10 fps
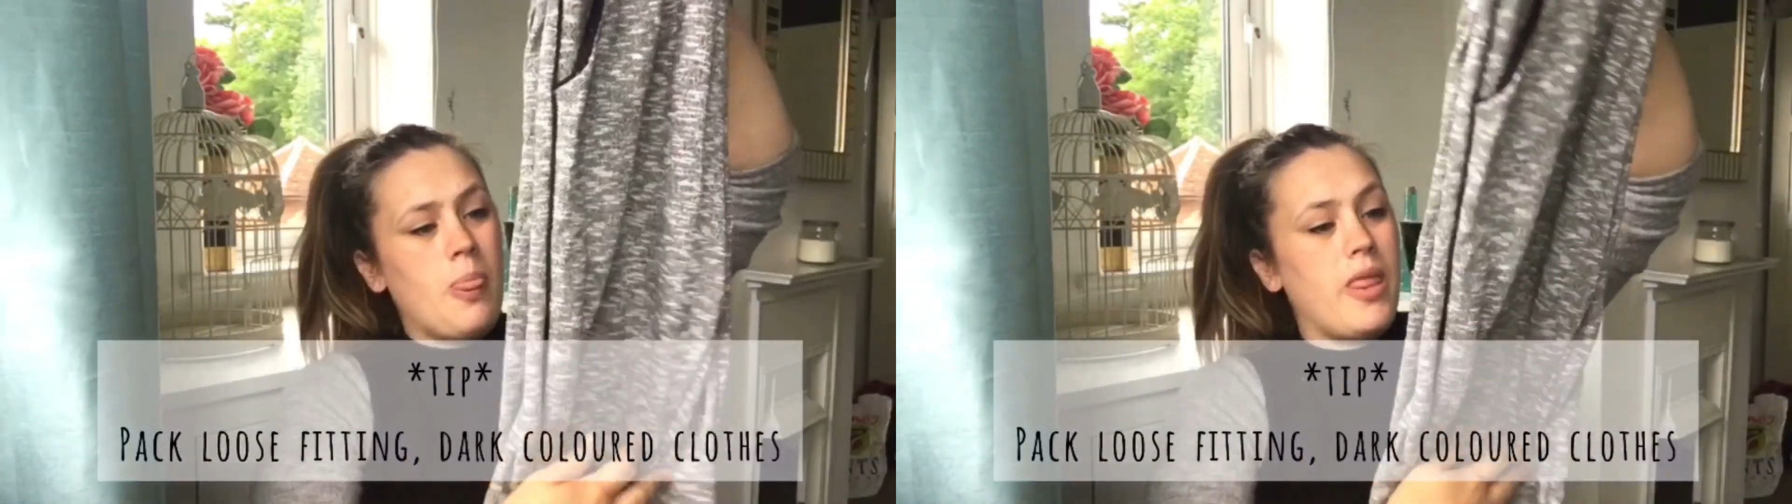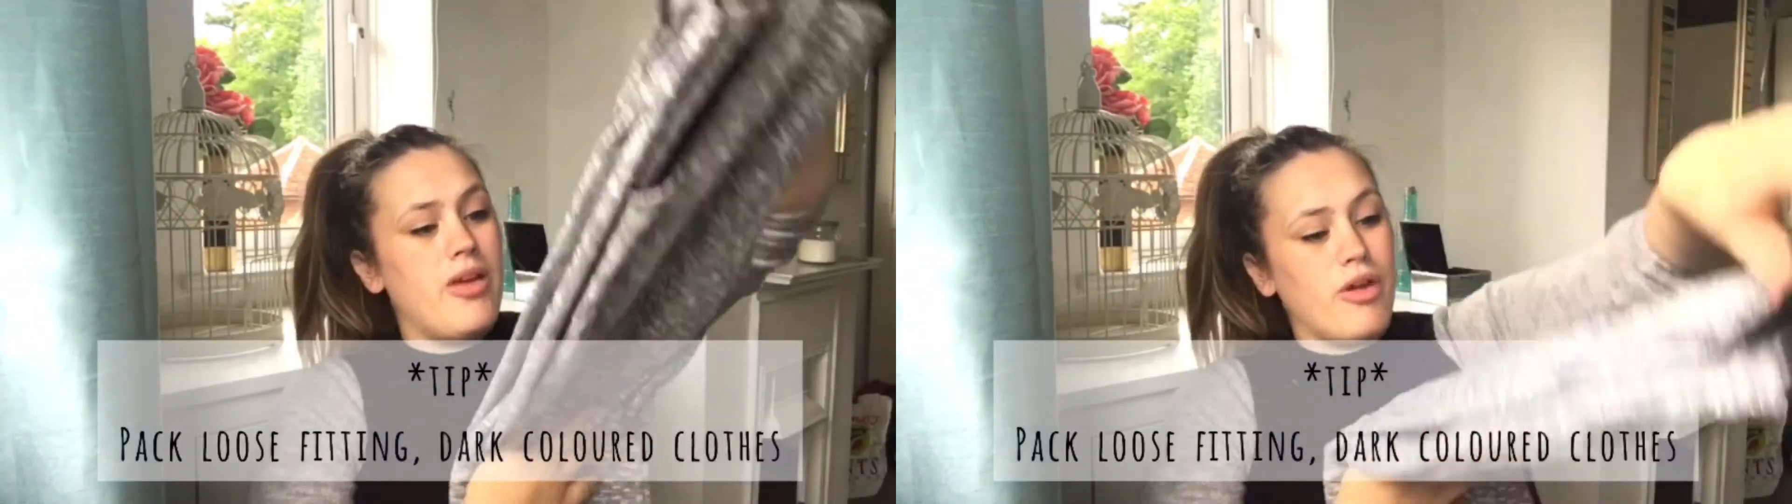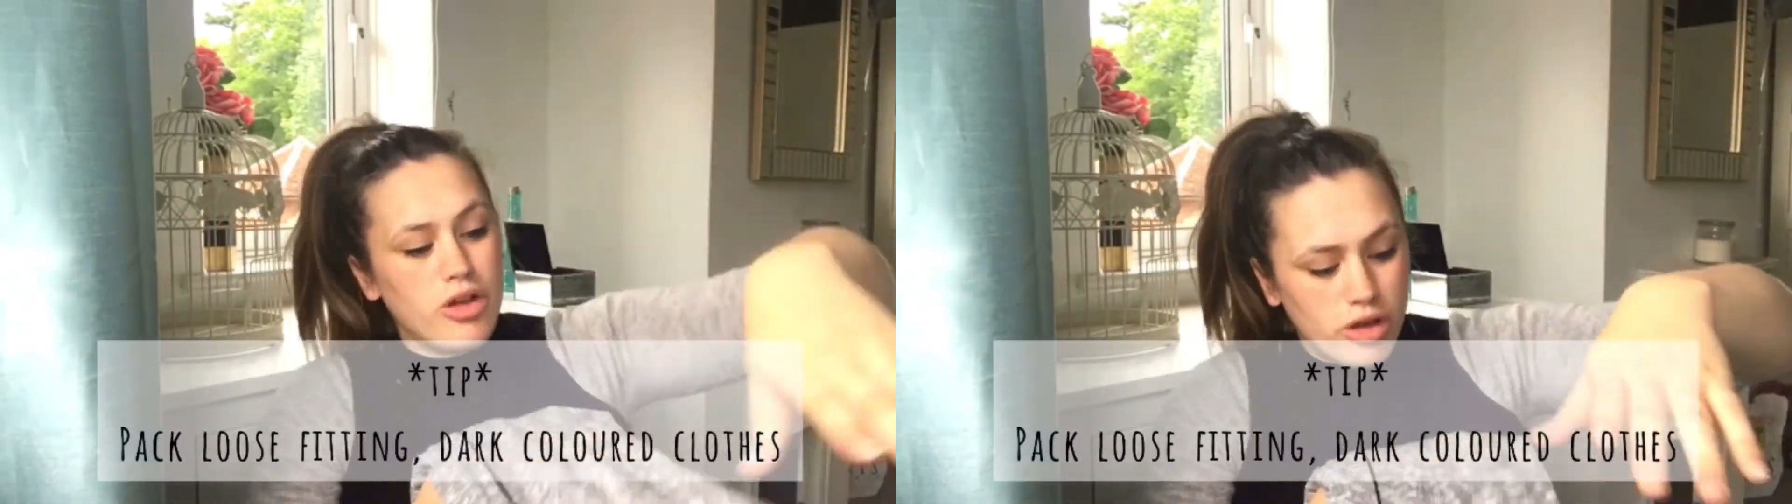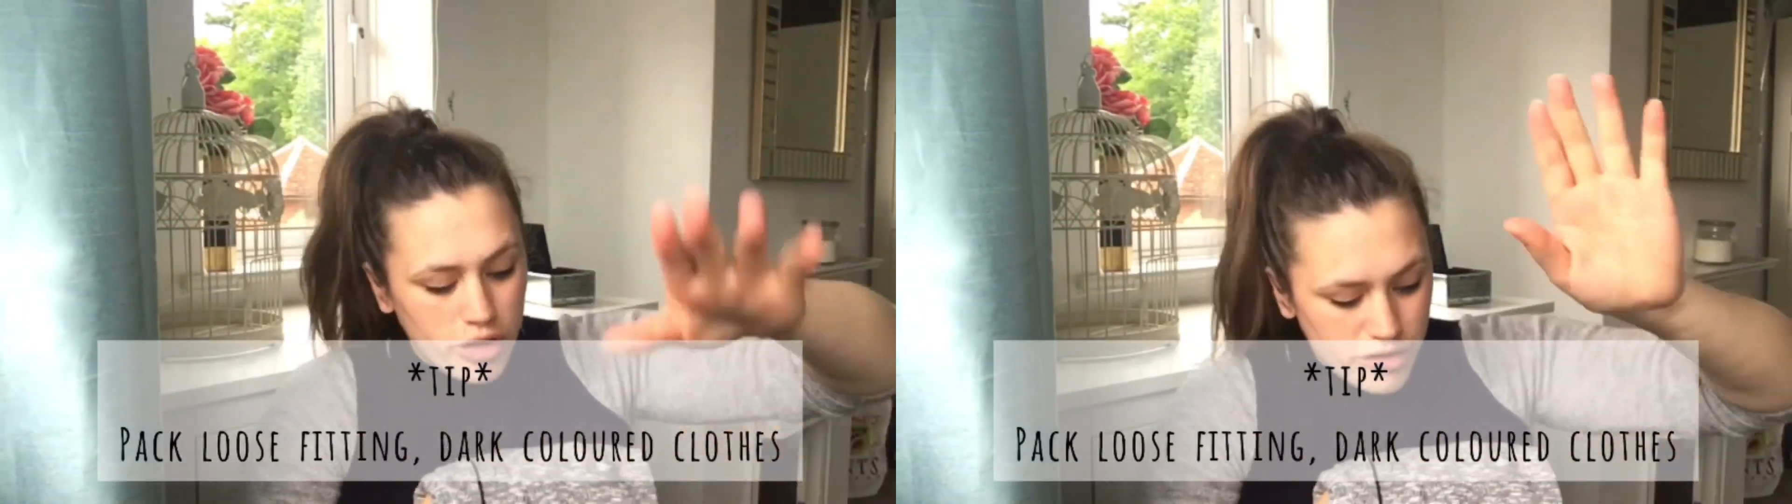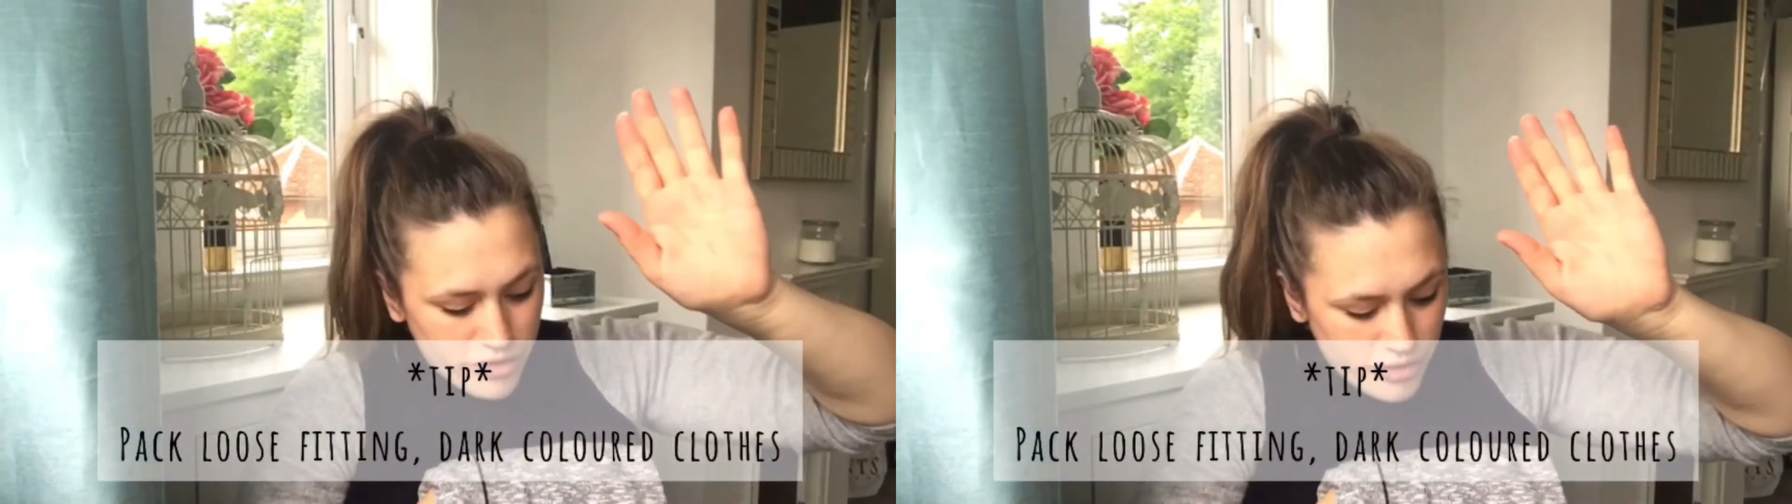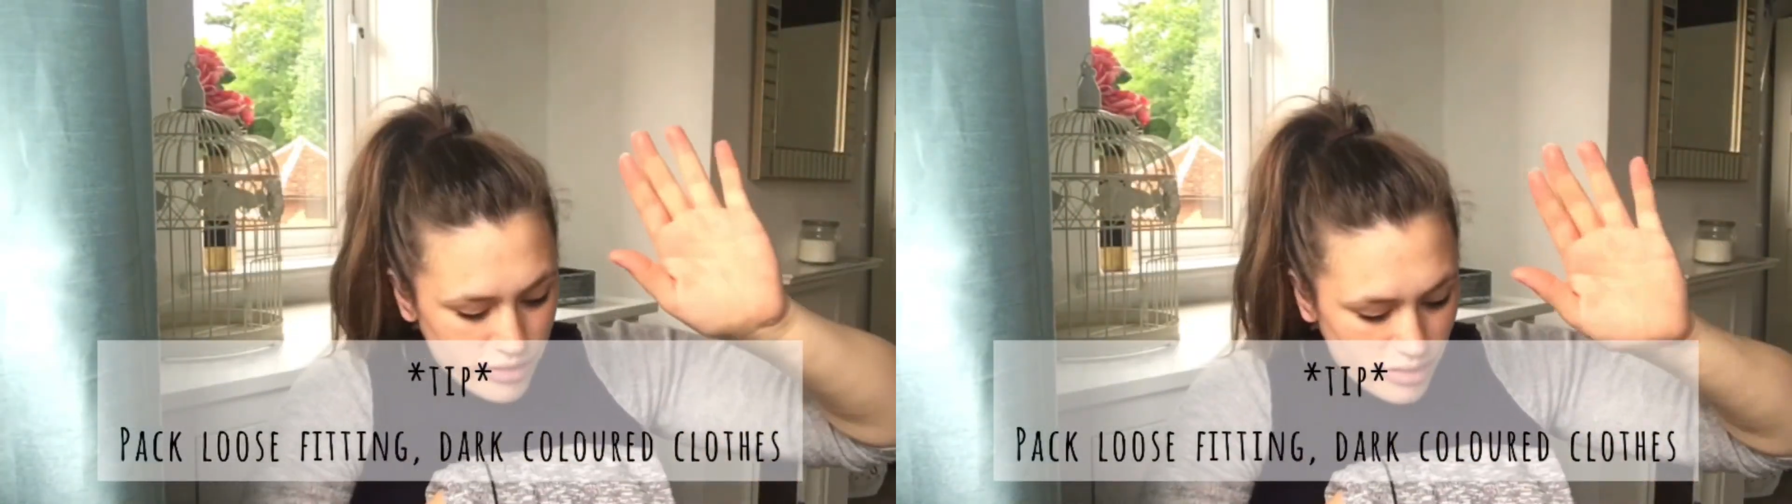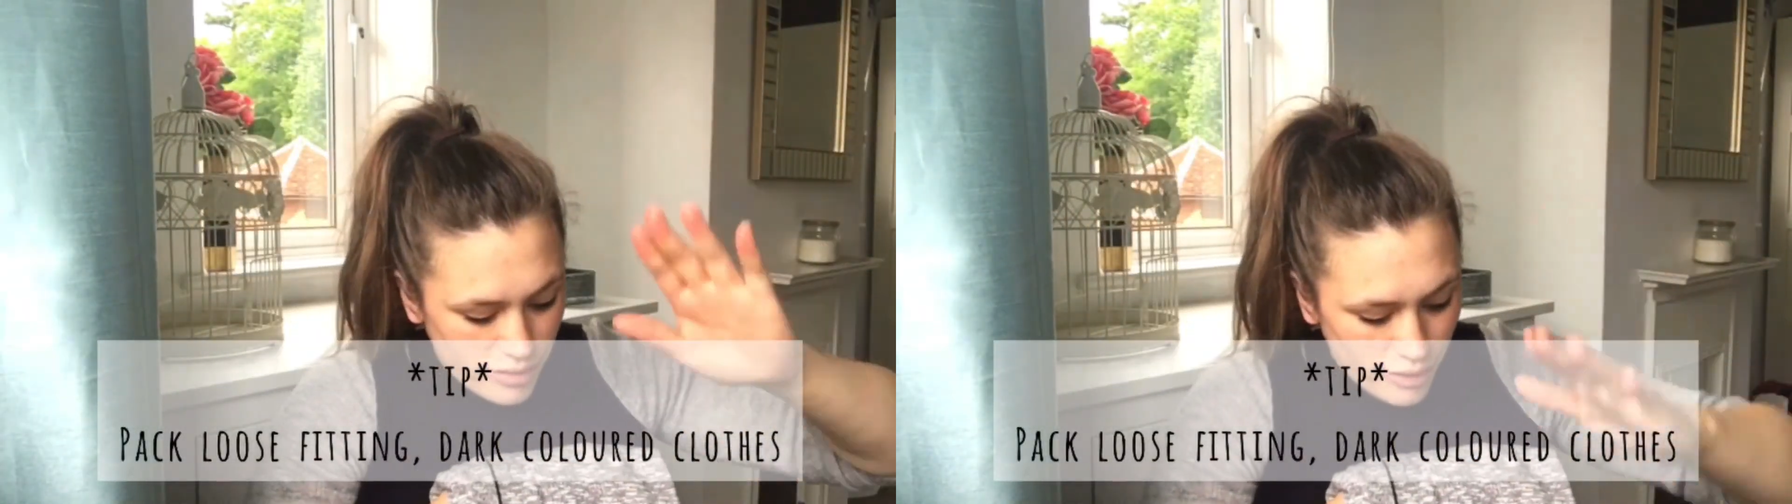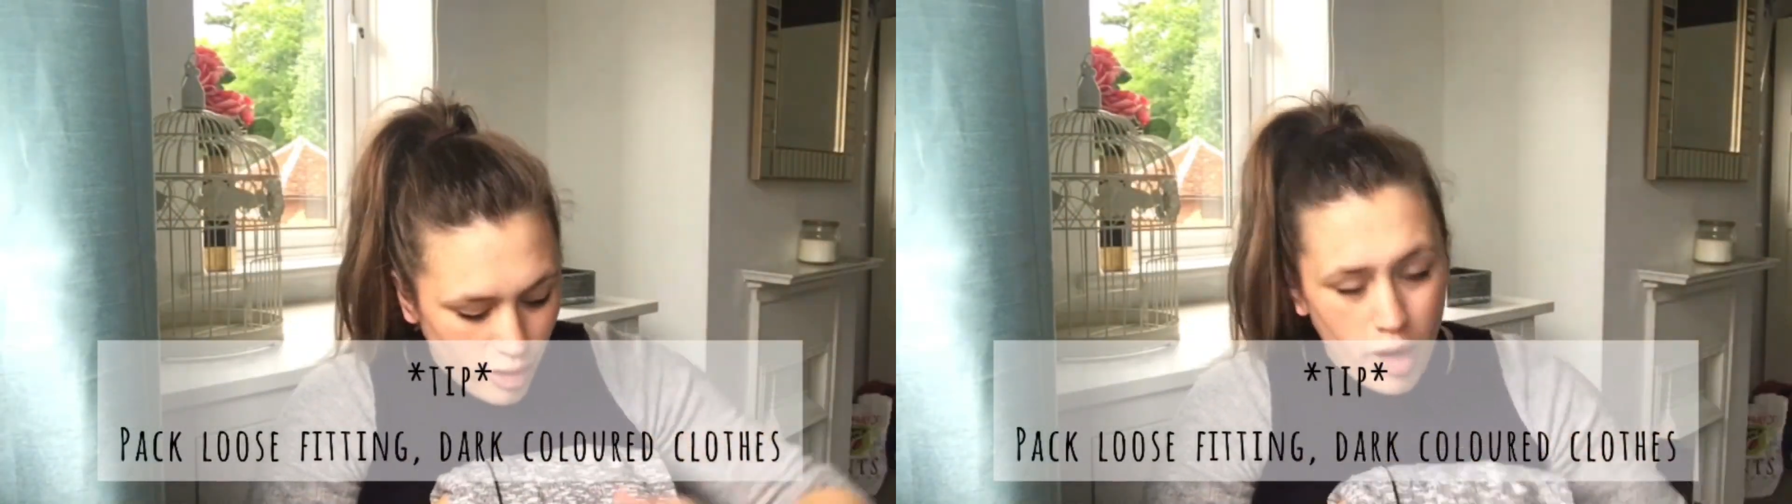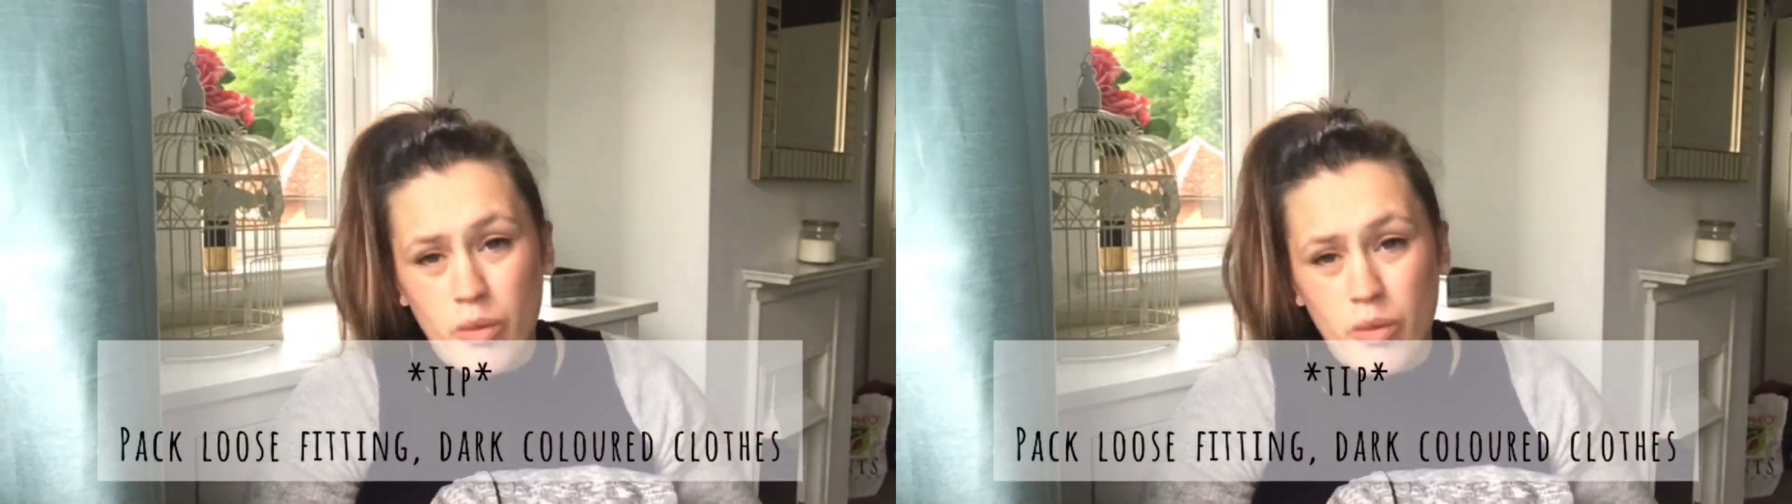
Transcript: If I could, I